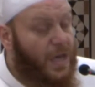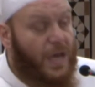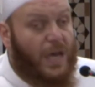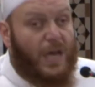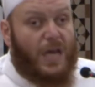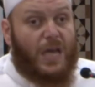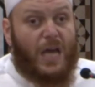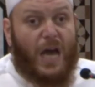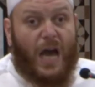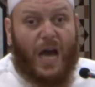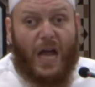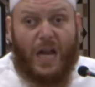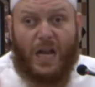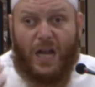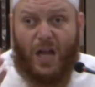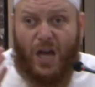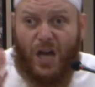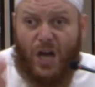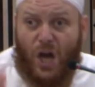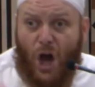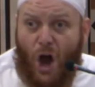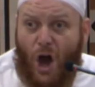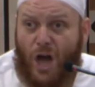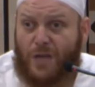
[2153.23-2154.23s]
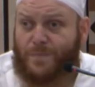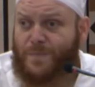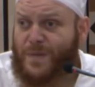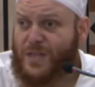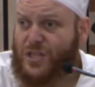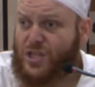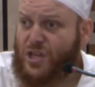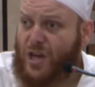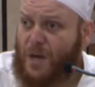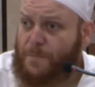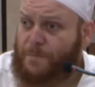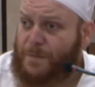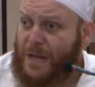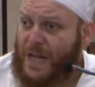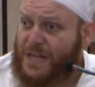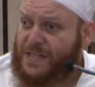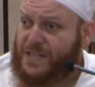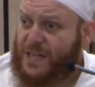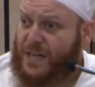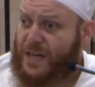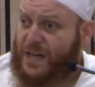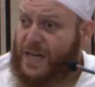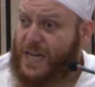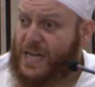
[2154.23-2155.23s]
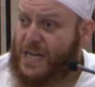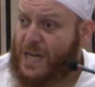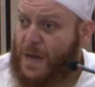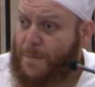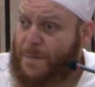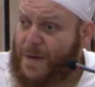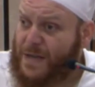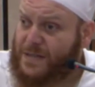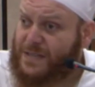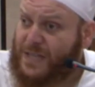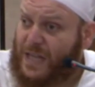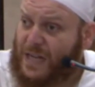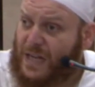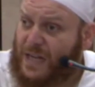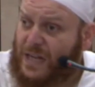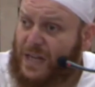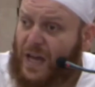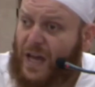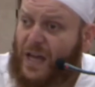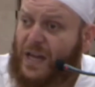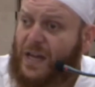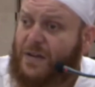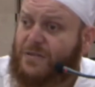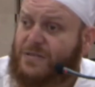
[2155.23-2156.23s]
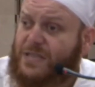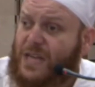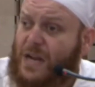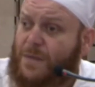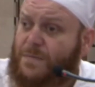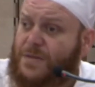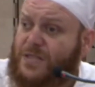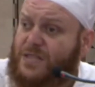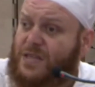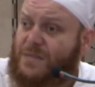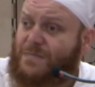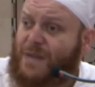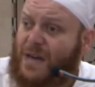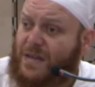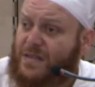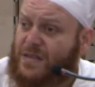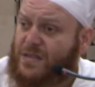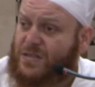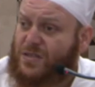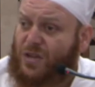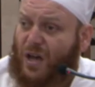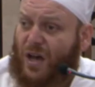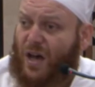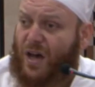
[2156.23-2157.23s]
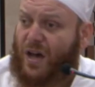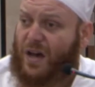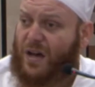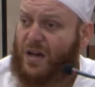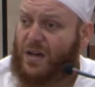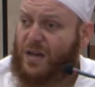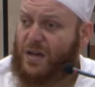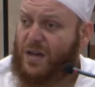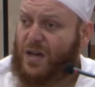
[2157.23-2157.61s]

Ya Allah, guide me to your pleasure. And Nabi sallallahu alayhi wa sallam used to make this dua.